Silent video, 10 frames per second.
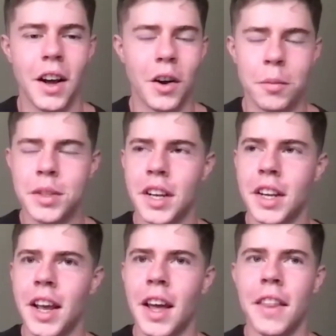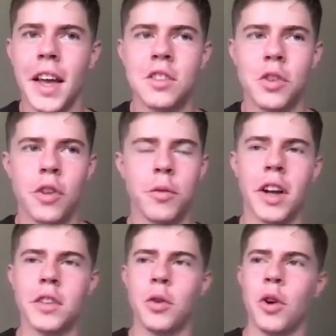100% yeah and that's sort of what
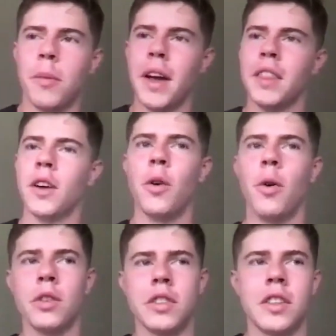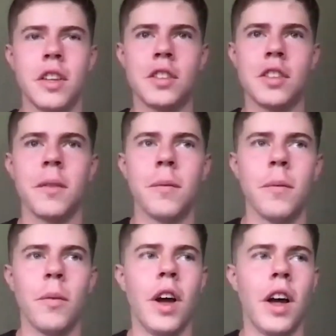i talk about in the course and because
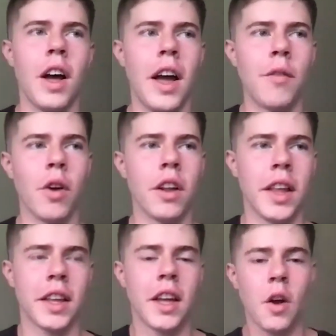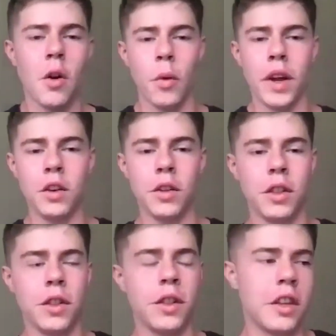everyone like
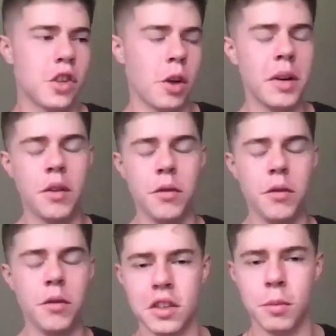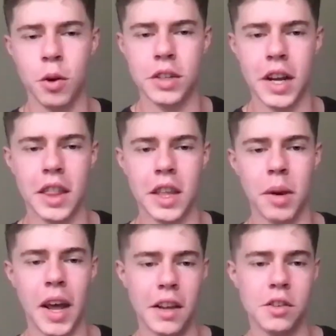when there's so many different business models out there
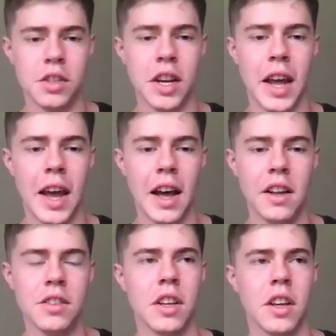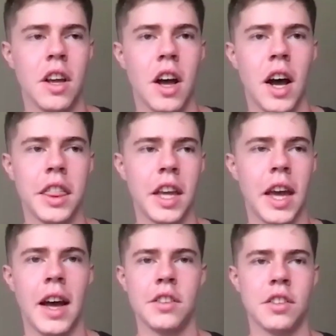but as you said ours i think
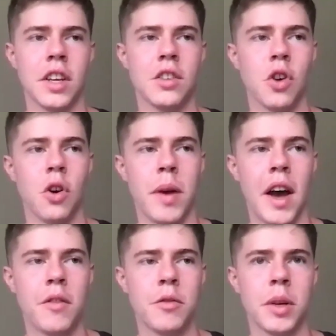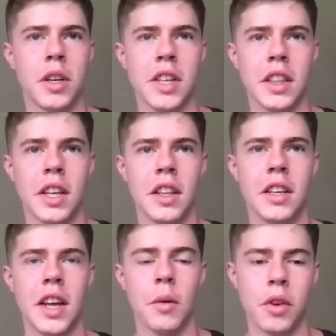ours is like so powerful because at the end of
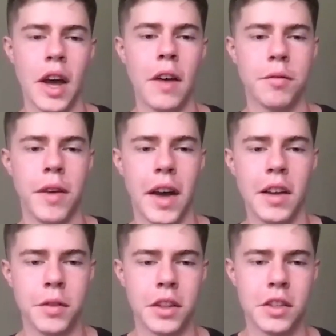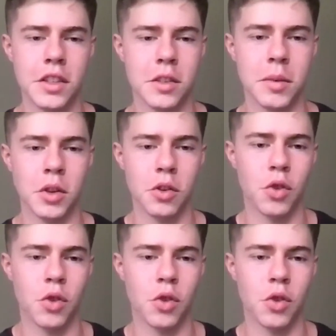the day when you have faith in the system and you